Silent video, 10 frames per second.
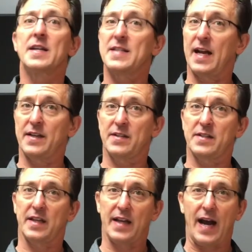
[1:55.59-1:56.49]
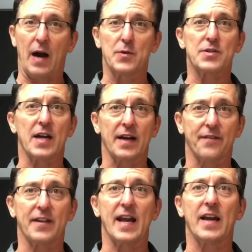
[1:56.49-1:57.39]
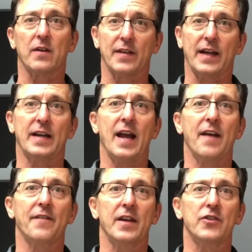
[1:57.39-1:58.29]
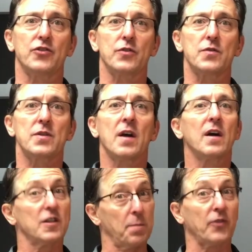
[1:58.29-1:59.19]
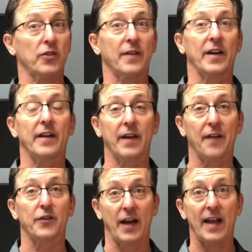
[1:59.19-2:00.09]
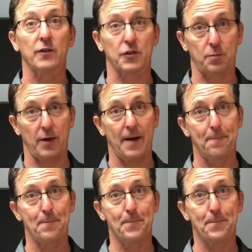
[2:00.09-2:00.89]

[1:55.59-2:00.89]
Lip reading: tendons to the outside of the ankle that can have issues, especially after an ankle sprain.